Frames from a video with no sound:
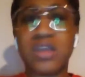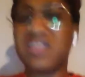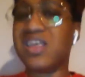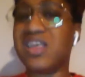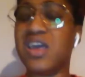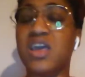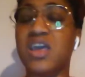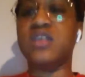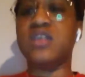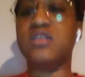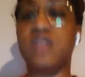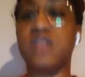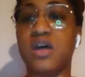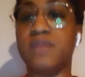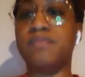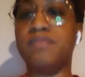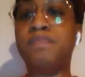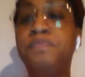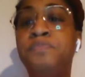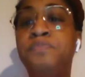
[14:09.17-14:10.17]
Like, it's
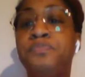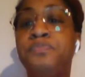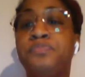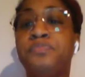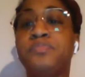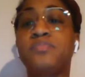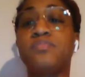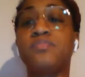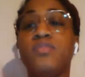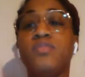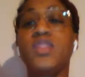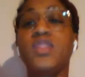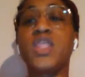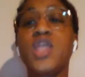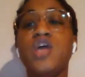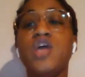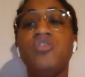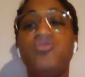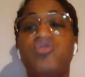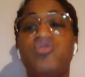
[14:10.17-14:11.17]
dumb.
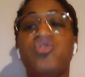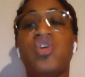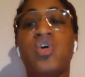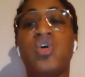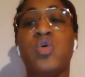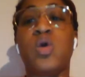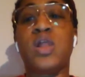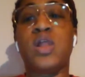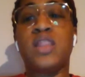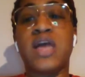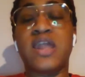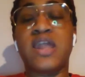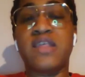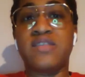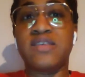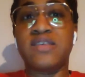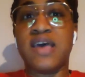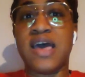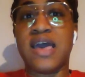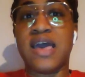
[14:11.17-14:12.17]
So a lot of the
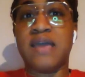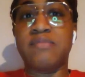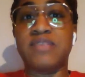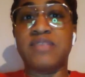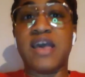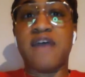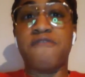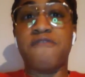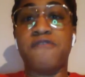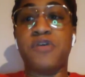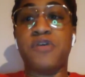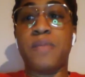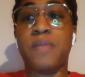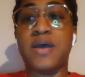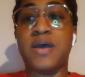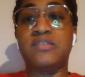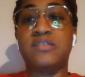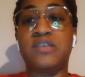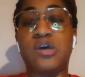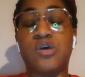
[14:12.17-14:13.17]
times I feel
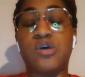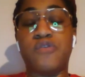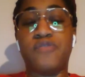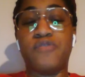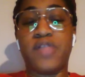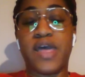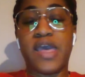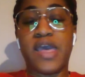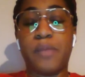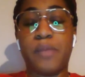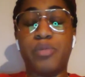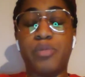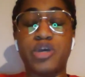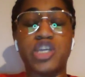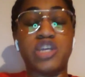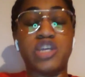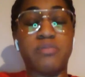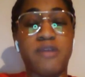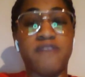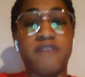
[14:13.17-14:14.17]
myself like
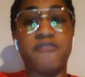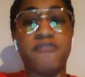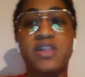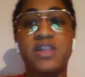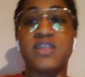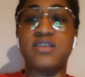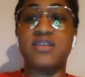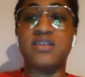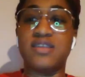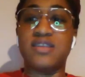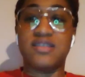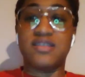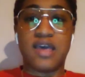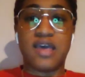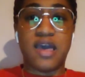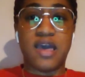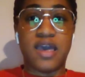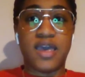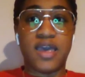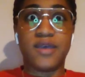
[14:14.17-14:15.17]
pushing my feelings to the
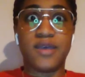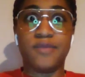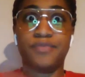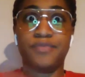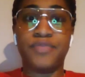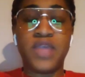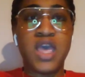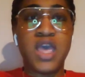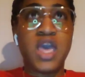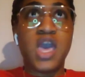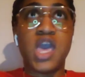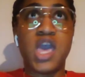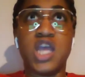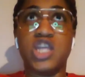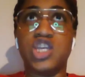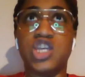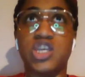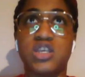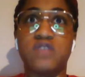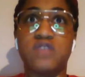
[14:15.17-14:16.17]
side and
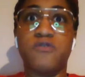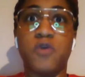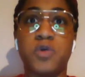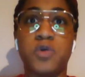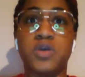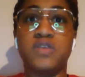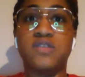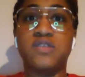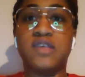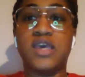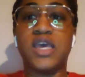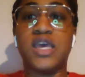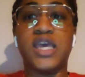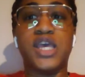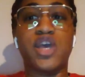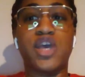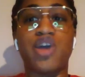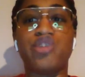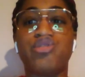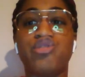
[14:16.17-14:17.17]
just
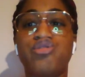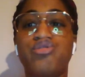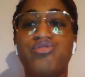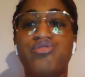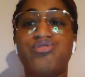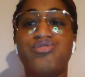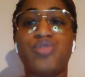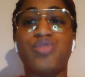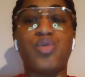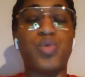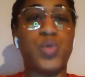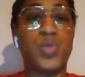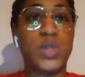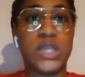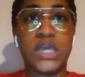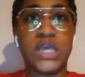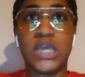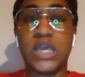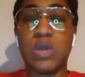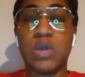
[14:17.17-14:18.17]
focusing
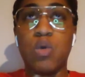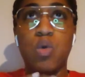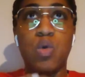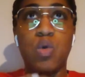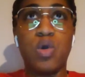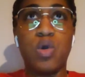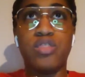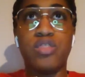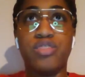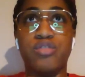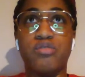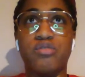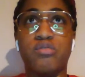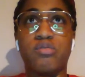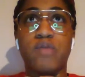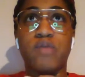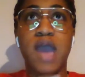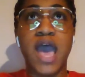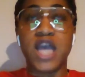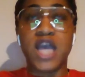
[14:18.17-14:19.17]
solely on the
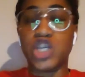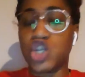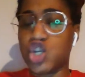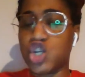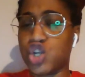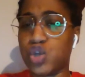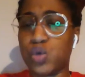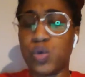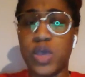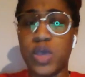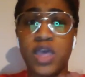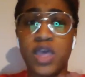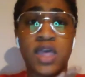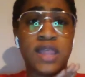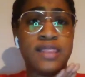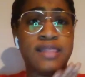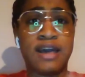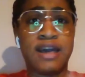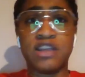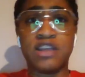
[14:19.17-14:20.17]
rational
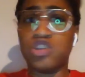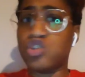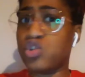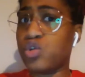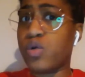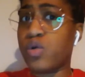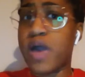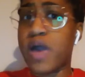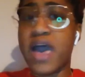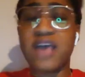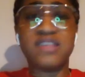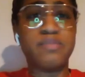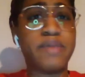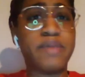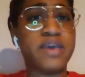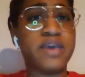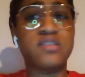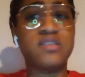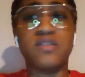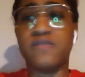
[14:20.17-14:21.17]
and logical
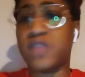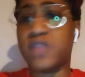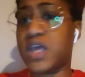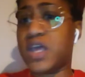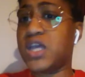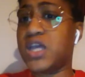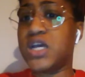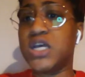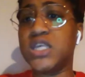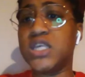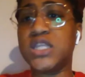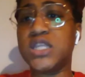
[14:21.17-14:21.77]
aspects of things.